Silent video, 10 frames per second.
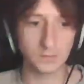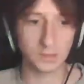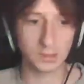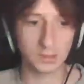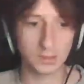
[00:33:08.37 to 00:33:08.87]
for
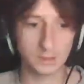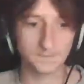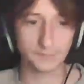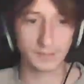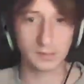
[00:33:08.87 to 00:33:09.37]
your gunners.
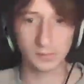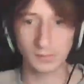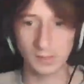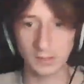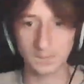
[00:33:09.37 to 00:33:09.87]
Tier
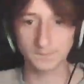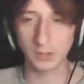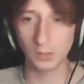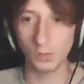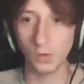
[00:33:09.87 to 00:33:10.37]
3 gunners
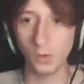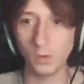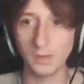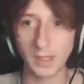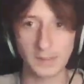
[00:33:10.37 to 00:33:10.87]
do
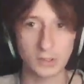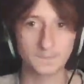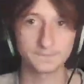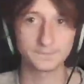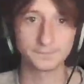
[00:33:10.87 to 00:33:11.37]
all the damage.
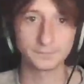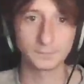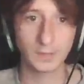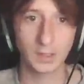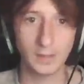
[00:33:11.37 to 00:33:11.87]

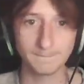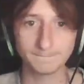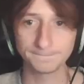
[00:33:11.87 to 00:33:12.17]
Okay?